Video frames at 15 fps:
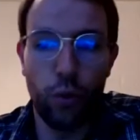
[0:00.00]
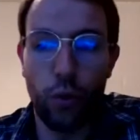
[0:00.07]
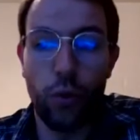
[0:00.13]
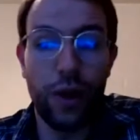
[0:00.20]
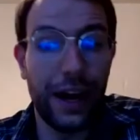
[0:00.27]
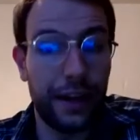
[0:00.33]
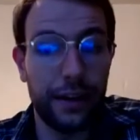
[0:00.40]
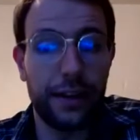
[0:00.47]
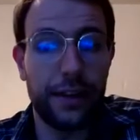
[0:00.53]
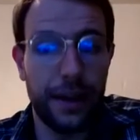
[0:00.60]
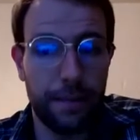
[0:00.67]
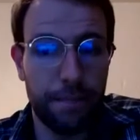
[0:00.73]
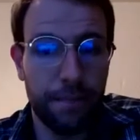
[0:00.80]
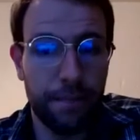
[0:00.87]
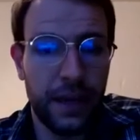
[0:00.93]
or under
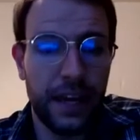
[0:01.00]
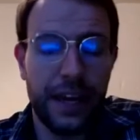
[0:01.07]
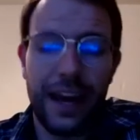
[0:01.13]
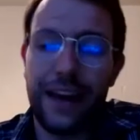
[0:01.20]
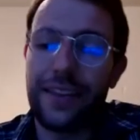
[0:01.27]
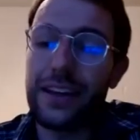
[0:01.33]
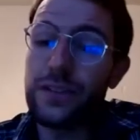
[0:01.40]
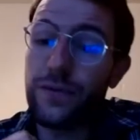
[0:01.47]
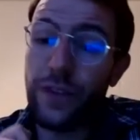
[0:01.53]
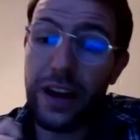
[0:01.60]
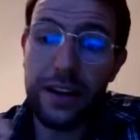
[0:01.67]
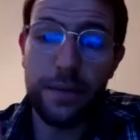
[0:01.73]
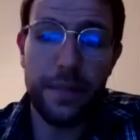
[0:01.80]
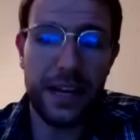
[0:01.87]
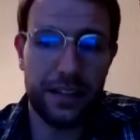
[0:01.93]
them. And that's
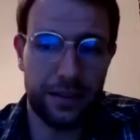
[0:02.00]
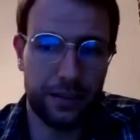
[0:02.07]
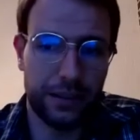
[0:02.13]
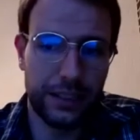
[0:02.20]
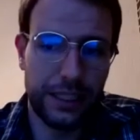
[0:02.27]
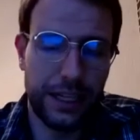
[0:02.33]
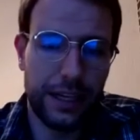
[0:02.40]
fundamental.